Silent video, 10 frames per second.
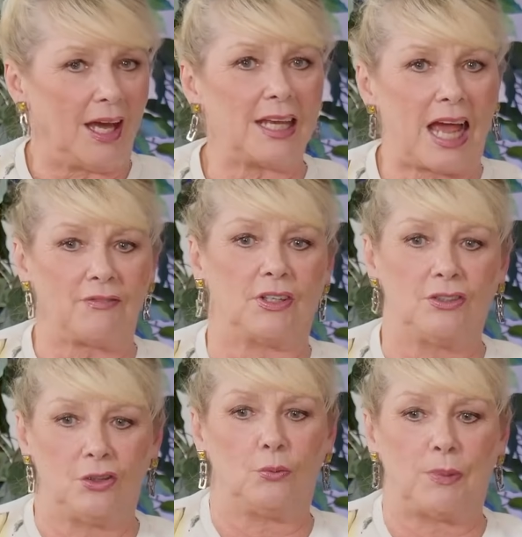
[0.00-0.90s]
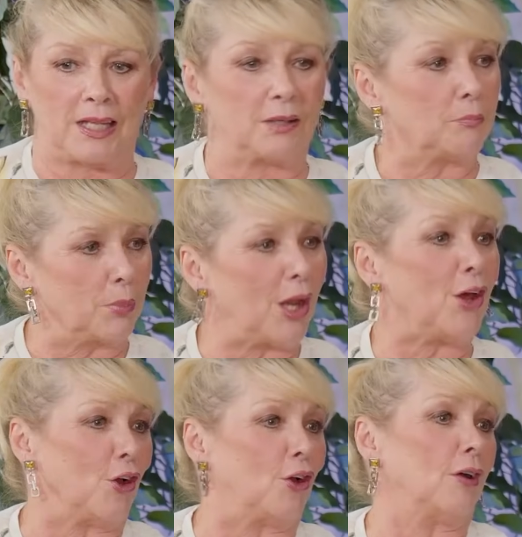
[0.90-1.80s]
And having new band
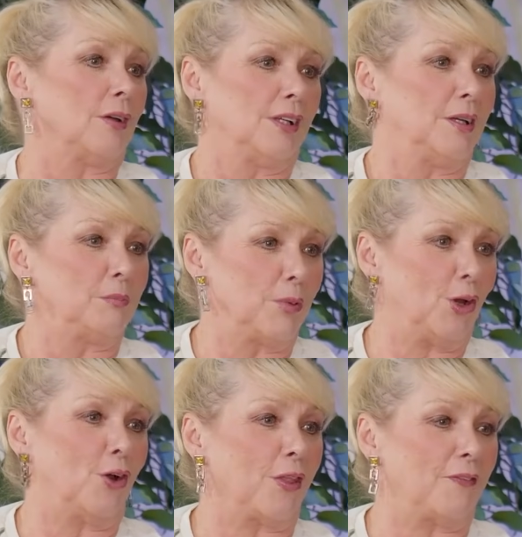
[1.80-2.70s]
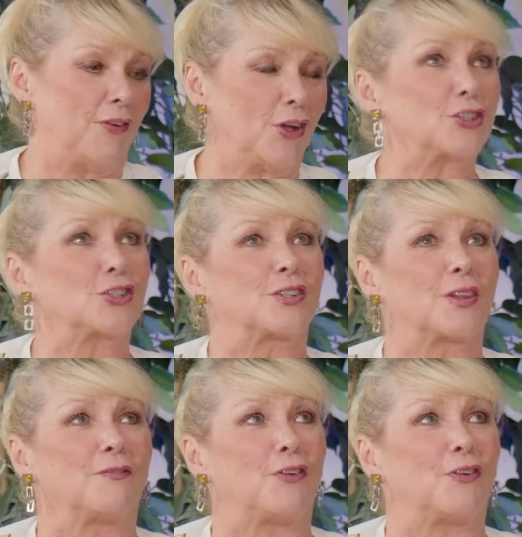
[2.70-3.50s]
Blur, Blur, wow, the first, yeah.